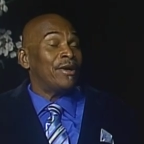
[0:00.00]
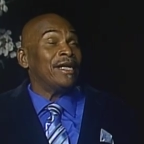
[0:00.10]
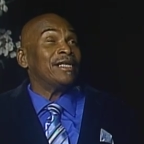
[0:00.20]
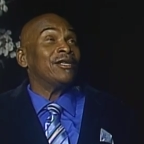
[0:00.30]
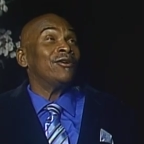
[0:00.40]

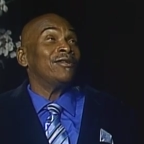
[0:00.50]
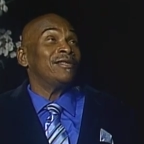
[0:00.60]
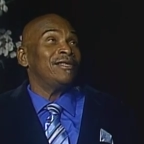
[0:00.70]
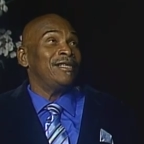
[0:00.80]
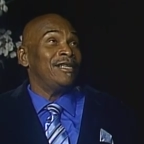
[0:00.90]
brings
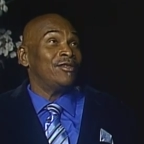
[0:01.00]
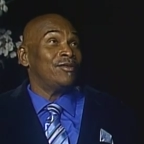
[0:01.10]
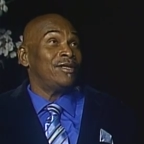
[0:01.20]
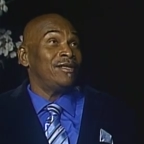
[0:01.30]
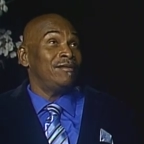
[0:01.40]
on an
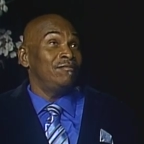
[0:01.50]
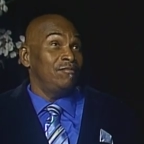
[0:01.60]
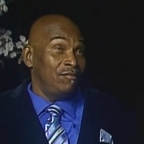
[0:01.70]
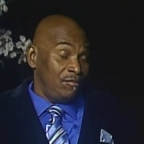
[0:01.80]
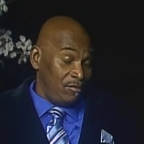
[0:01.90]
interesting
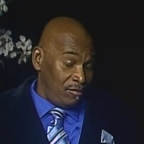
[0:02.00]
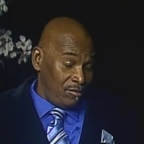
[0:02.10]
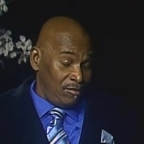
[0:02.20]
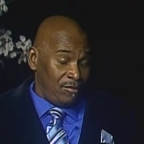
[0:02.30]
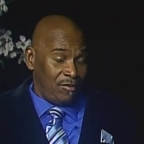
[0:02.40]

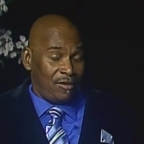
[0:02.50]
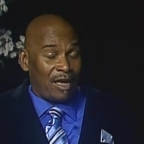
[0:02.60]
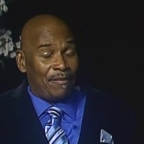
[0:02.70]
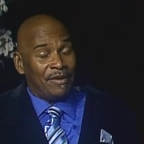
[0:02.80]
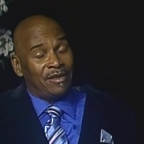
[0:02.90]

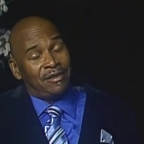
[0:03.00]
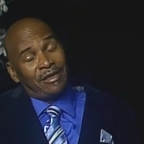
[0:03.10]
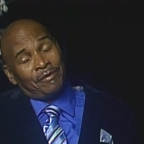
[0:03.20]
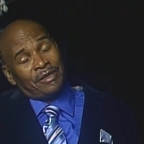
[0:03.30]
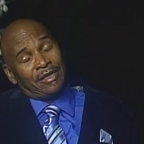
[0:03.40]
topic or
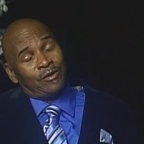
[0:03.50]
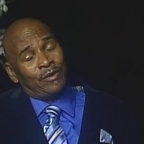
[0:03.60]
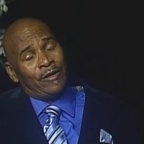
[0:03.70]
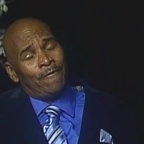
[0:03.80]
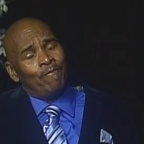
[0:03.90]
subject as
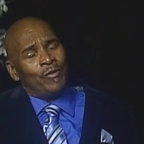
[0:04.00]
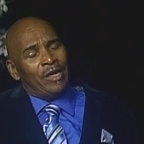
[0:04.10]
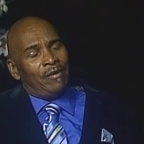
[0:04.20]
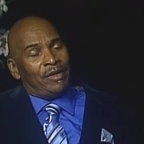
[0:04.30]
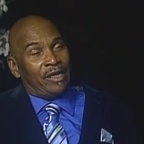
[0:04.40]
well
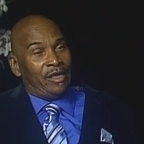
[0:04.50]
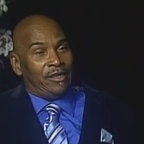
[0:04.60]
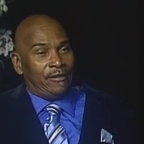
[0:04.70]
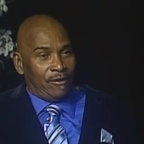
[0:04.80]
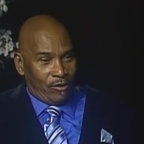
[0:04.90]

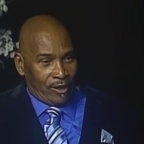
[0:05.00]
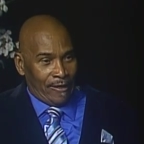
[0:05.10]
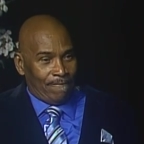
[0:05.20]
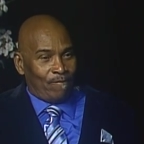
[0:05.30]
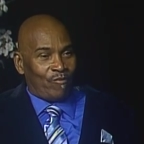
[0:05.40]
because,
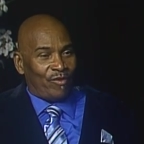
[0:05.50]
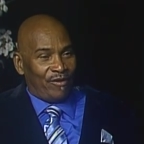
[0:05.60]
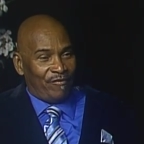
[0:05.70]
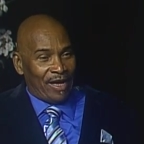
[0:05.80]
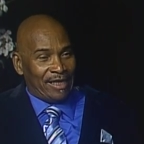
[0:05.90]
okay,
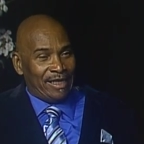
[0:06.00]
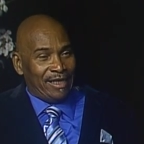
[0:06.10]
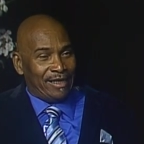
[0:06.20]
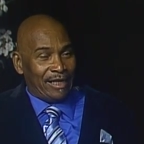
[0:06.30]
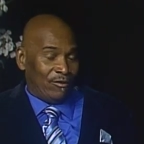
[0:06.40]
vaccine
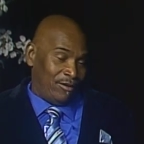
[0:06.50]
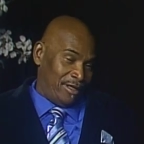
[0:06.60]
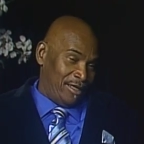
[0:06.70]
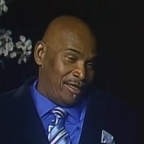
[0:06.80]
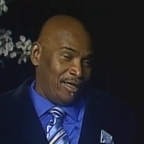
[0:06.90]
is out,
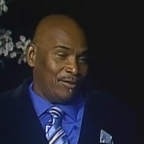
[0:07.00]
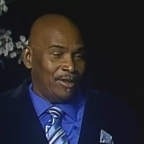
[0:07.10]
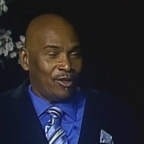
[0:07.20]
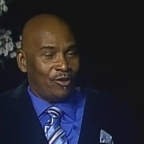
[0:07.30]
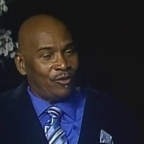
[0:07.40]
another
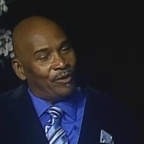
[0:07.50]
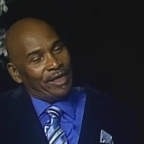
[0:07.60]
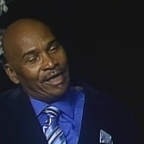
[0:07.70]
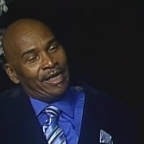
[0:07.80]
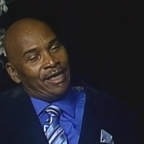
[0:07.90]
one's on the
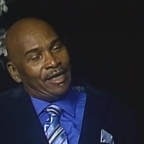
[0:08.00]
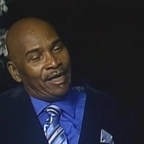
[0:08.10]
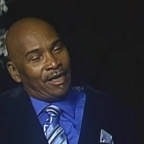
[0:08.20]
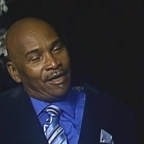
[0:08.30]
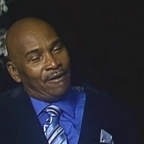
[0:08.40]
way.
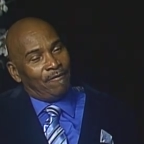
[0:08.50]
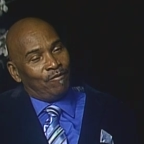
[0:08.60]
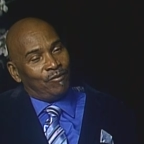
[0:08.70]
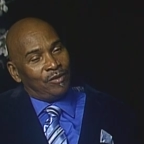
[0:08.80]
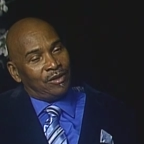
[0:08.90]
Um,
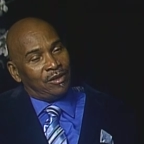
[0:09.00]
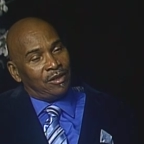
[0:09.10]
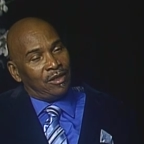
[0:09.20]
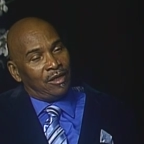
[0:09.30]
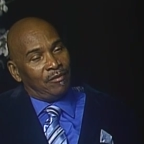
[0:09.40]

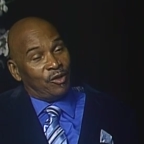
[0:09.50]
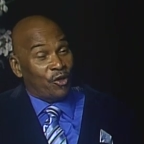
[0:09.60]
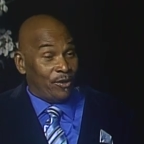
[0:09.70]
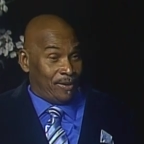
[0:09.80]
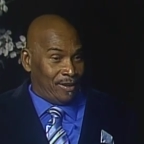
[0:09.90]
the uh,
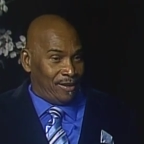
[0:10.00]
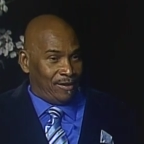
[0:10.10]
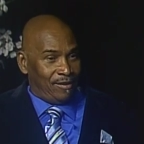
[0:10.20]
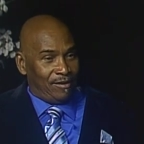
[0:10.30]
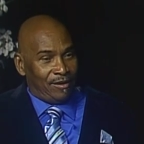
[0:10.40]
Moderna
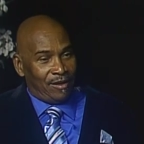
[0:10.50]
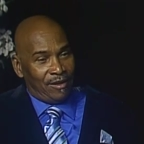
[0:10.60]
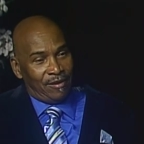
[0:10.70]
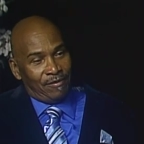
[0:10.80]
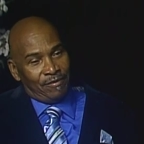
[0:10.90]

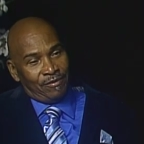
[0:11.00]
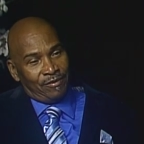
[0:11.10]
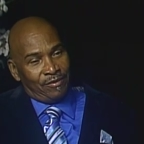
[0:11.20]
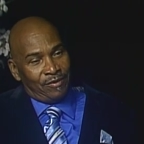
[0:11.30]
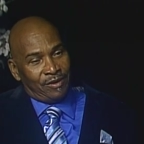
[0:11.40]
um,
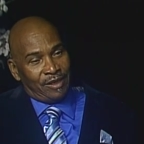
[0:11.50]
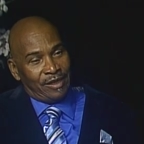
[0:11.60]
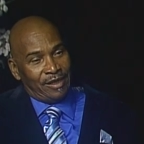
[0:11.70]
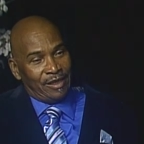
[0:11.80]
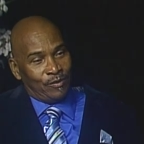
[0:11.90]

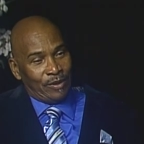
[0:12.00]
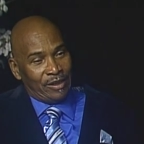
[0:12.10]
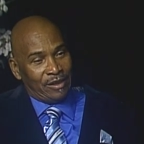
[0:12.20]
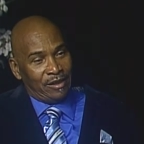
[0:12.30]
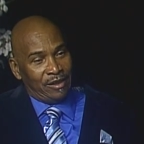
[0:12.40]
study as well
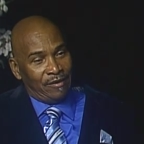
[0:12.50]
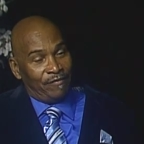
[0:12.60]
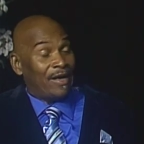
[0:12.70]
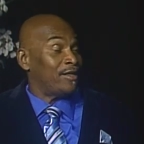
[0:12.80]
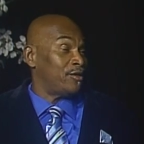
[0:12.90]
as the uh,
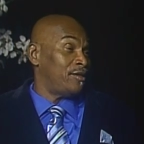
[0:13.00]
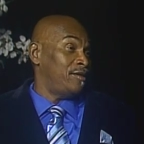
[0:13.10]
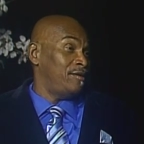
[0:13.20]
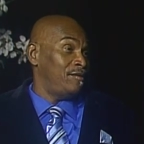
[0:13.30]
Pfizer